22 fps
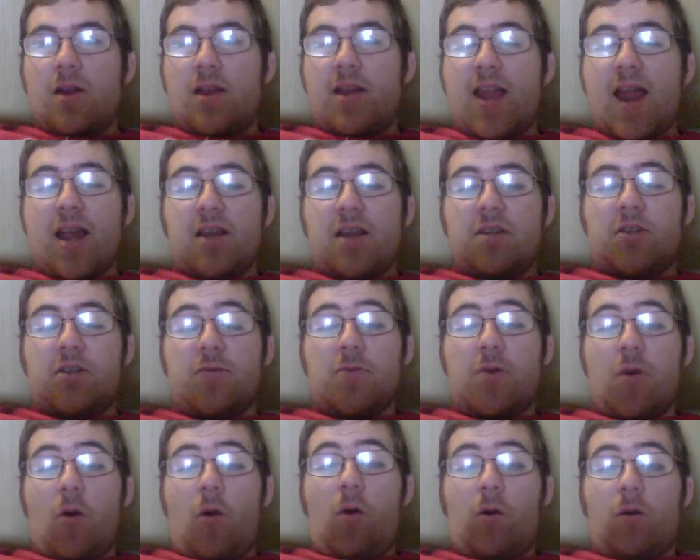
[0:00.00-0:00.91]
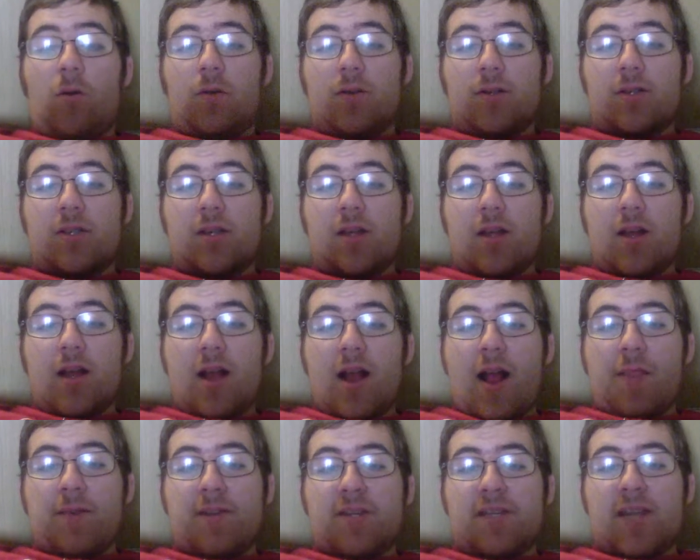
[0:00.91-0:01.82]
net 2 goals,
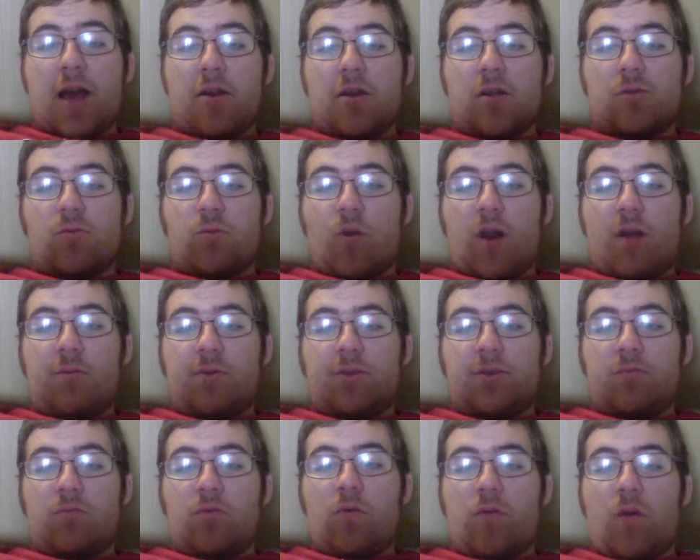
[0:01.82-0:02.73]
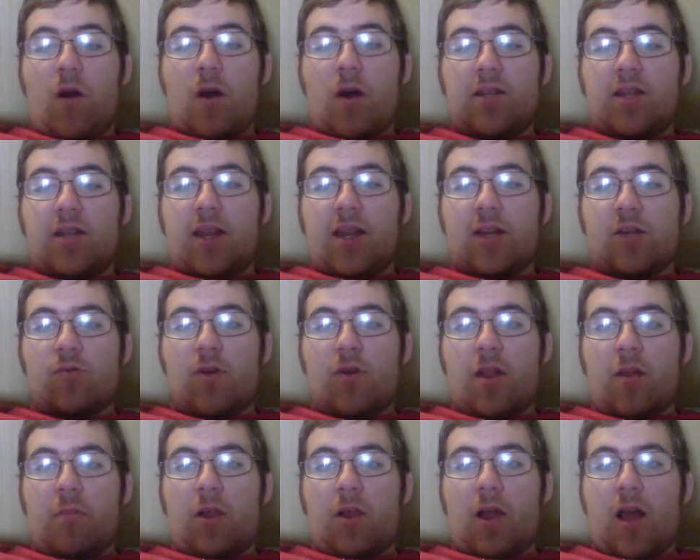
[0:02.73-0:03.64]
and the Sounders were able to move on to the next
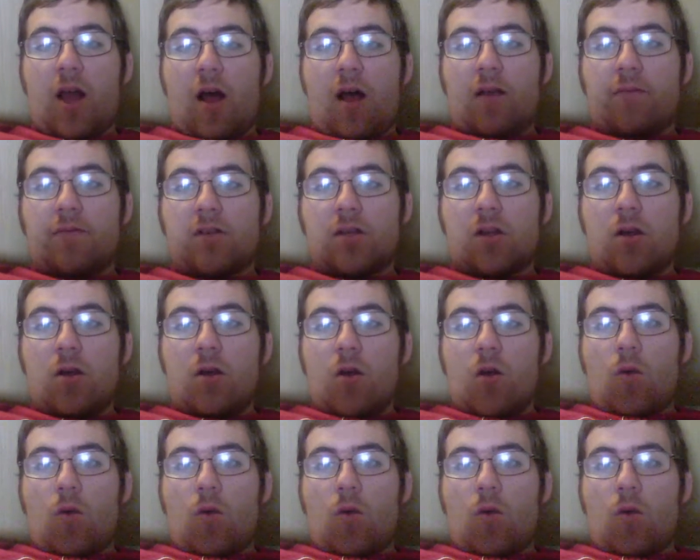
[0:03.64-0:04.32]
round of the playoffs,